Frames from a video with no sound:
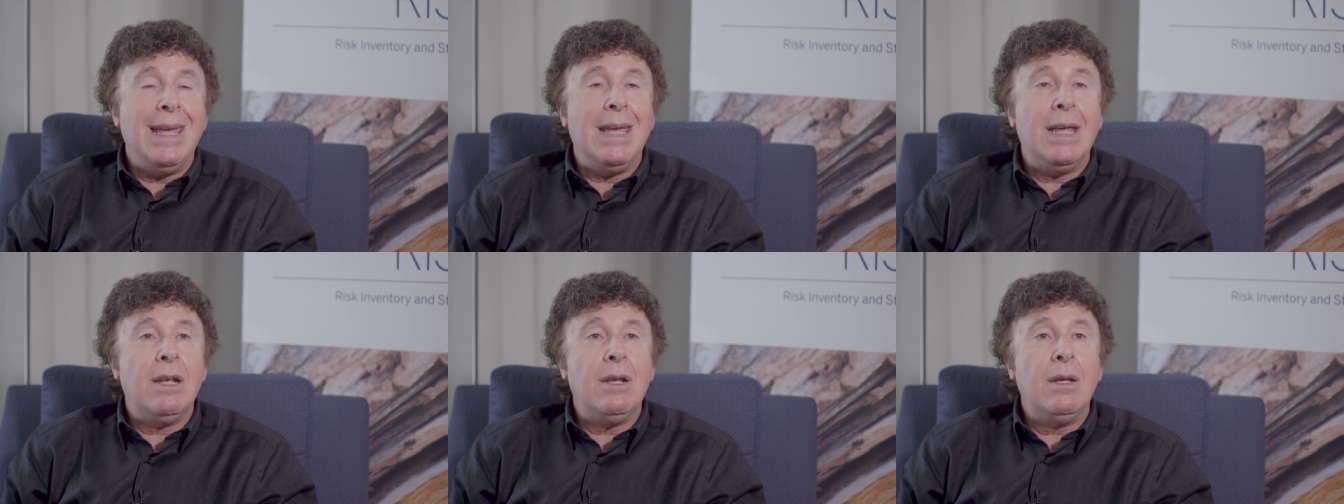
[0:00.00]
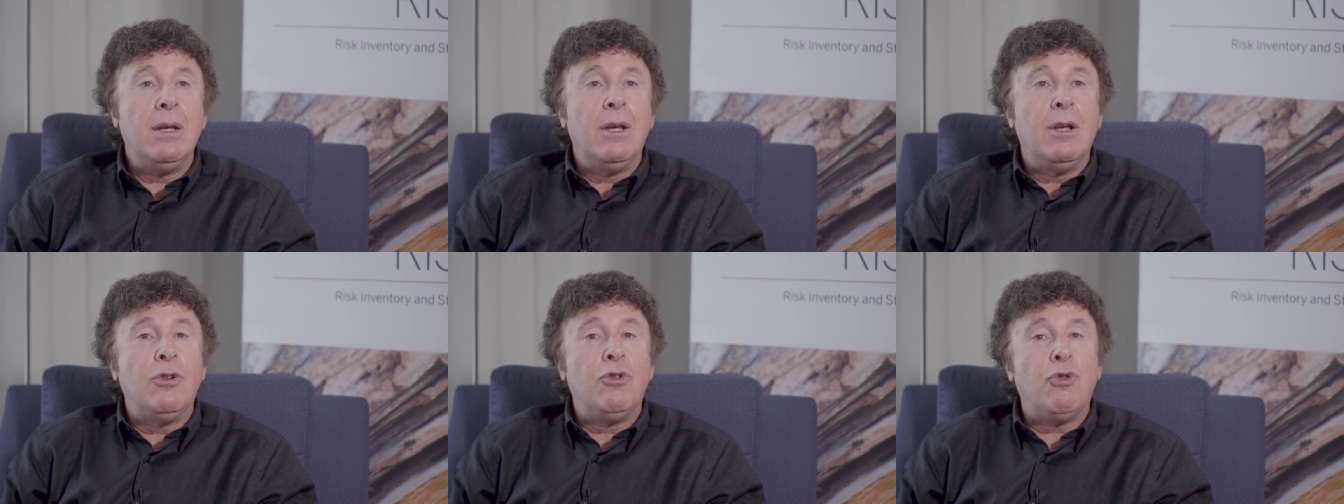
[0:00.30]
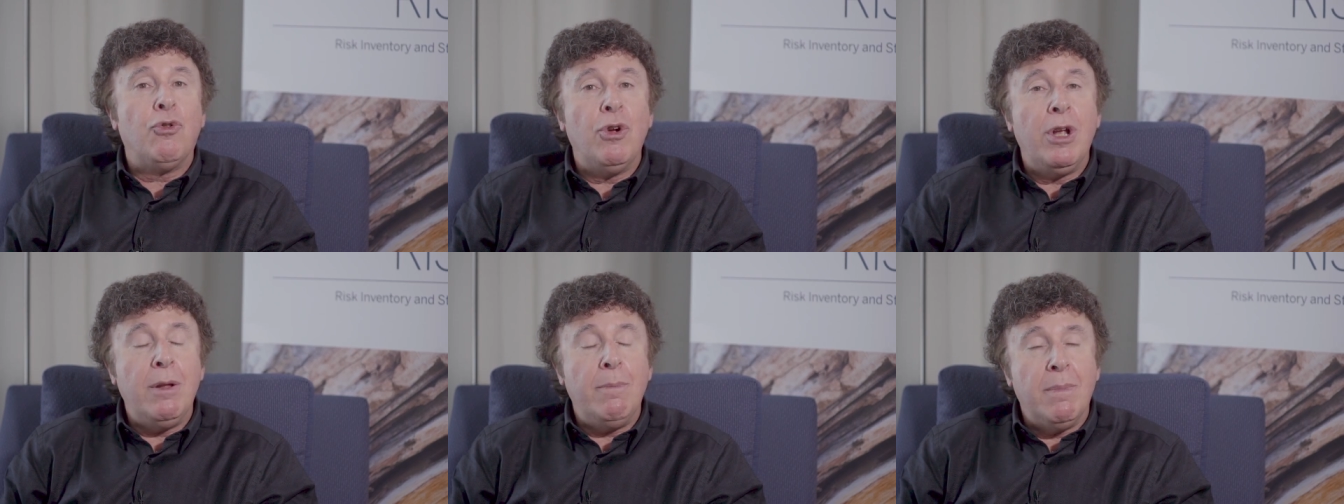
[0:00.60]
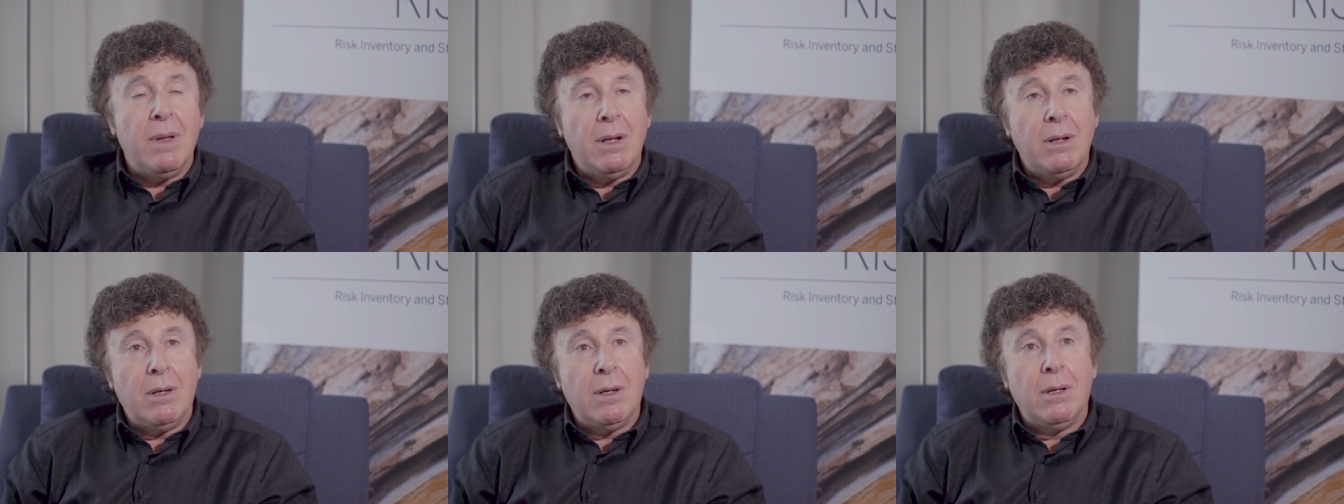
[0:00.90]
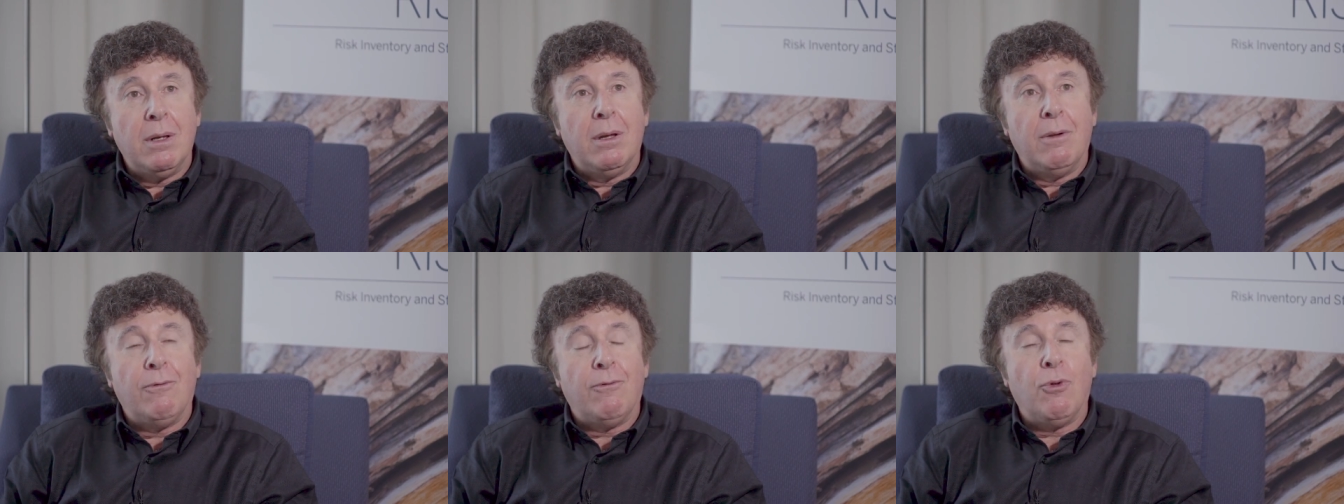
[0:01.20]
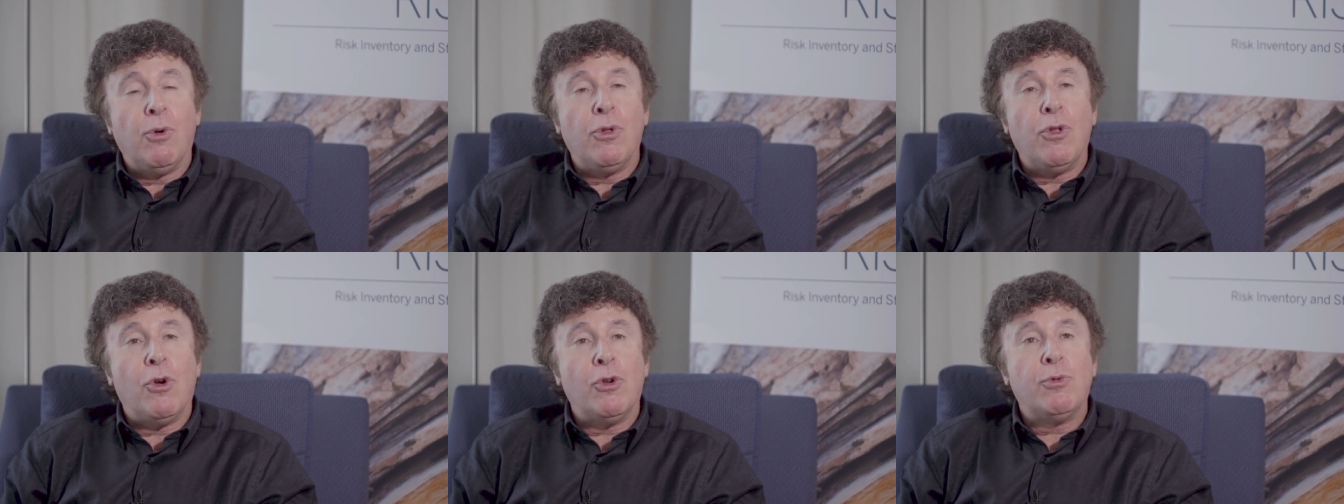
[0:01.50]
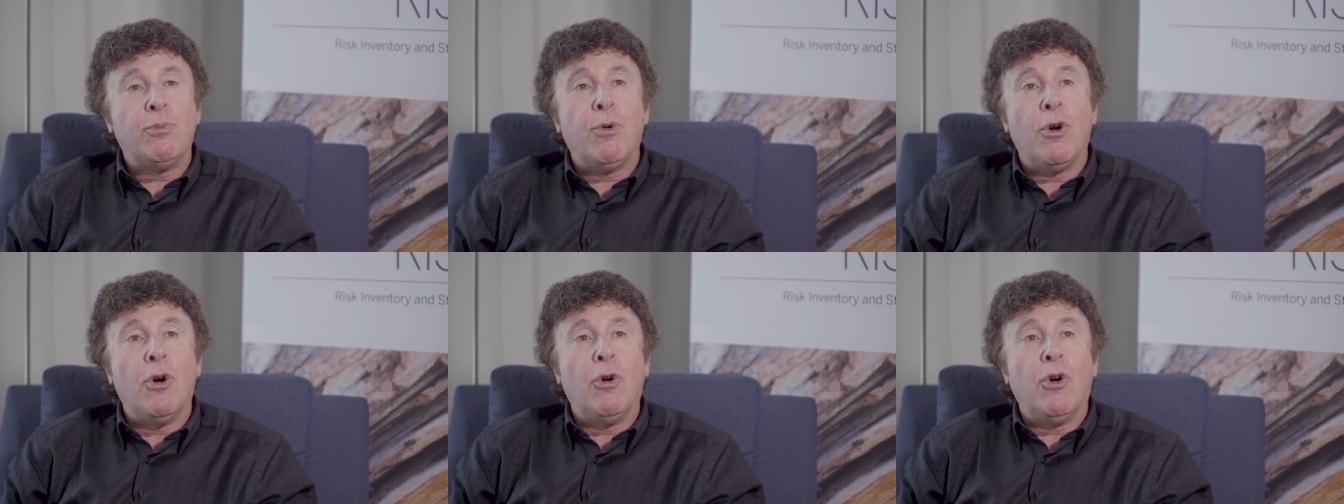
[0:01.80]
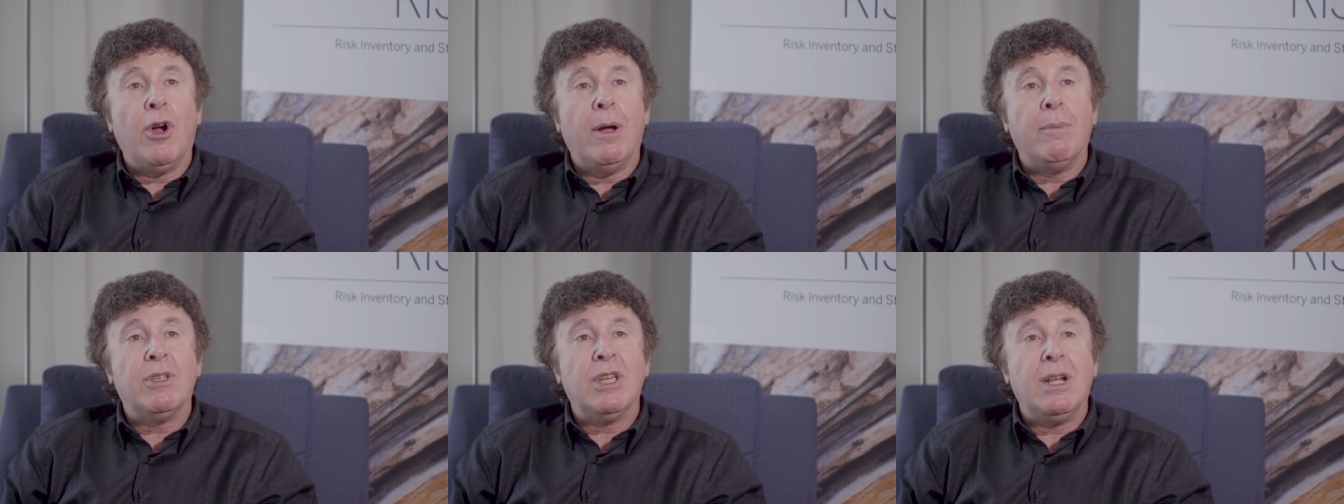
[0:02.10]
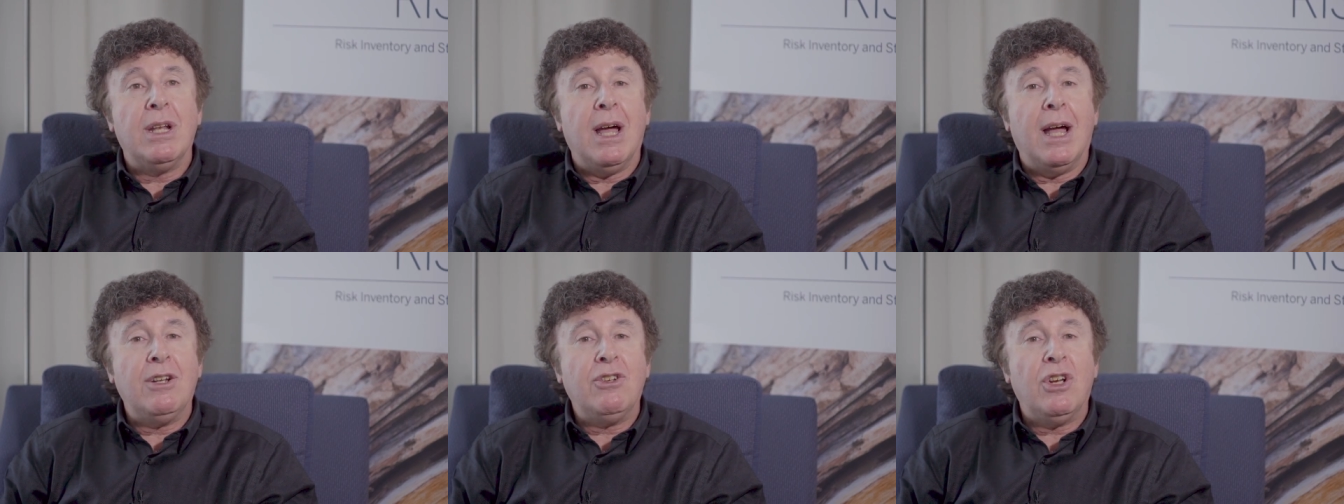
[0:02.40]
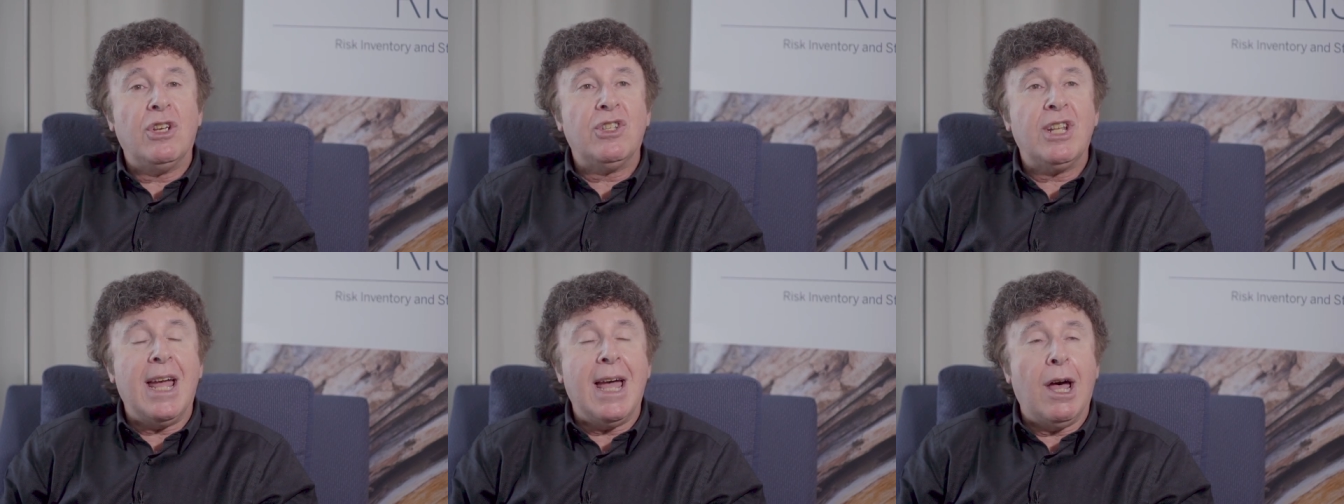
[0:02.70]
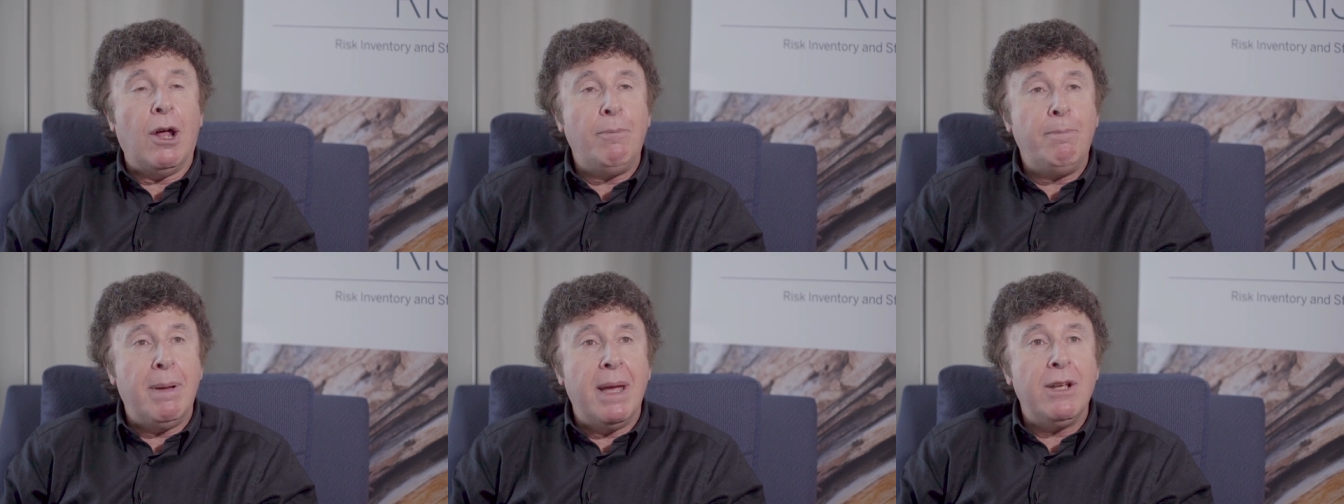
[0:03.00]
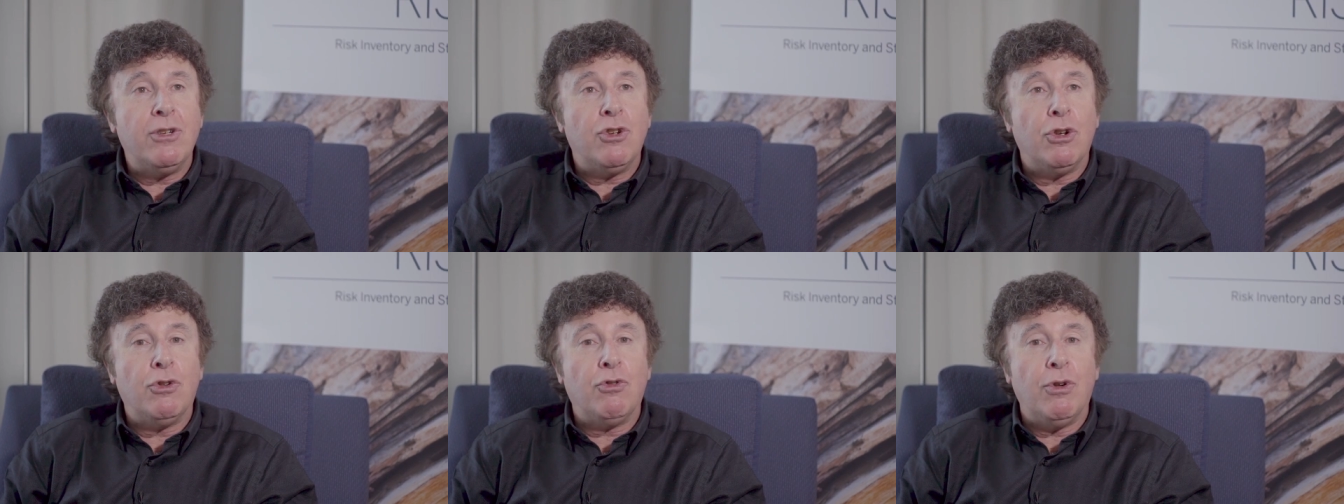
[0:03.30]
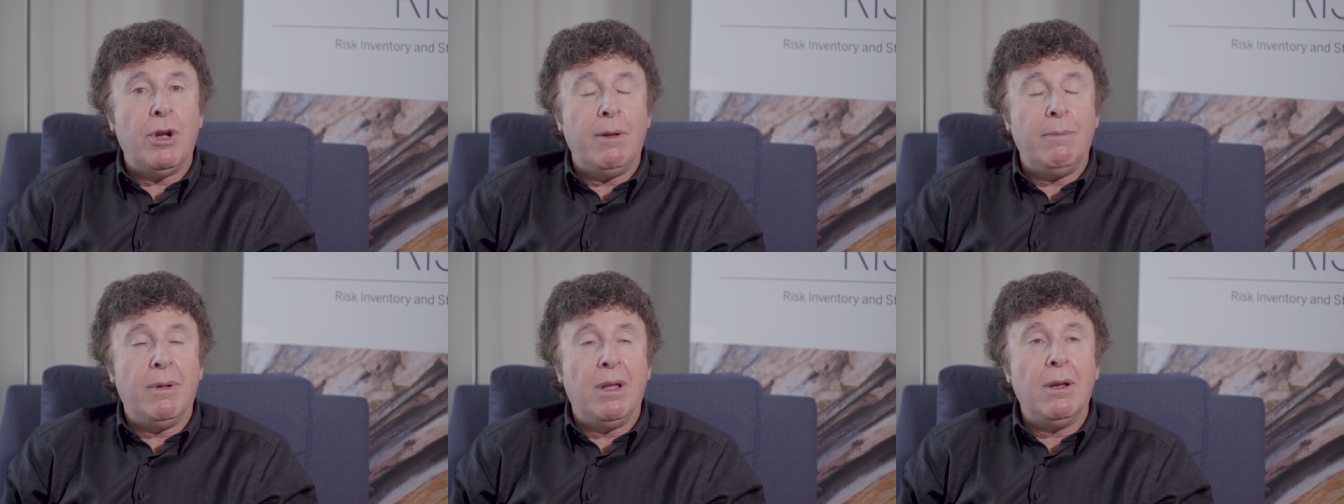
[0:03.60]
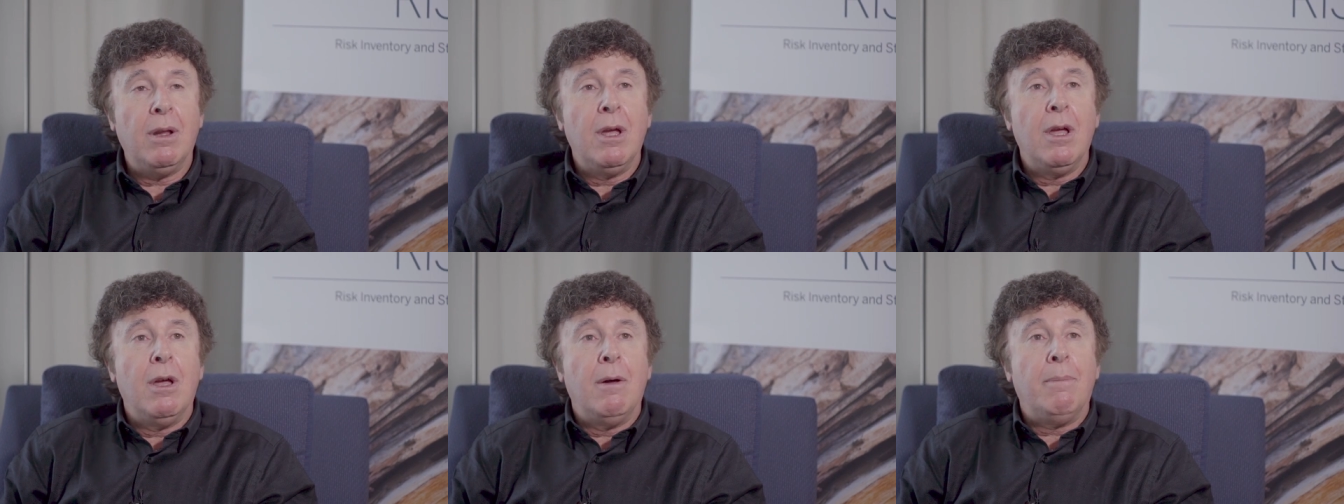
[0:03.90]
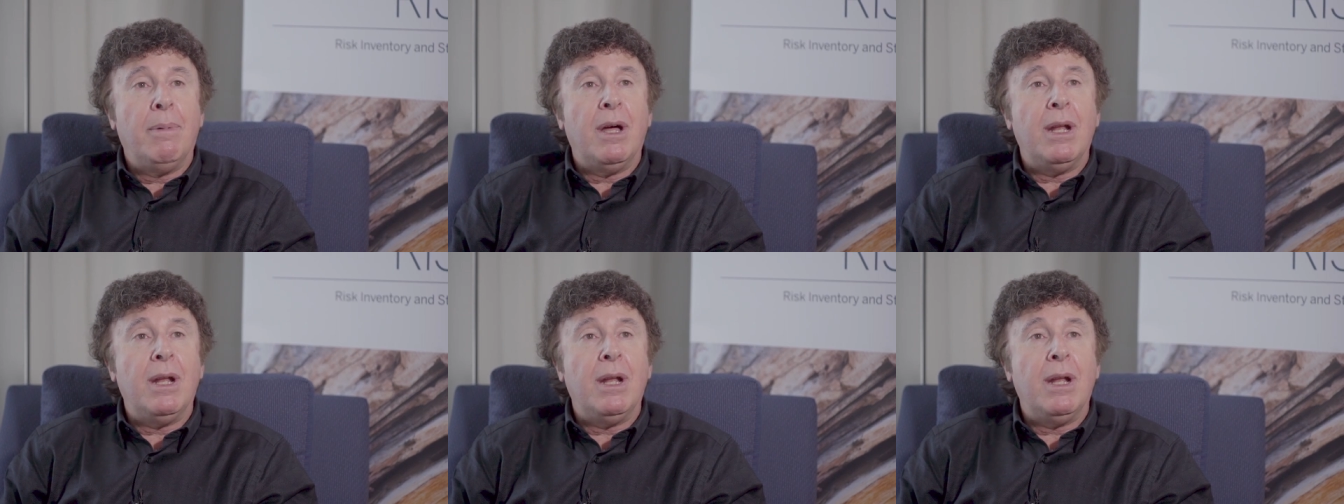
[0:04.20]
in treatment for those programs, and not just outpatient treatment,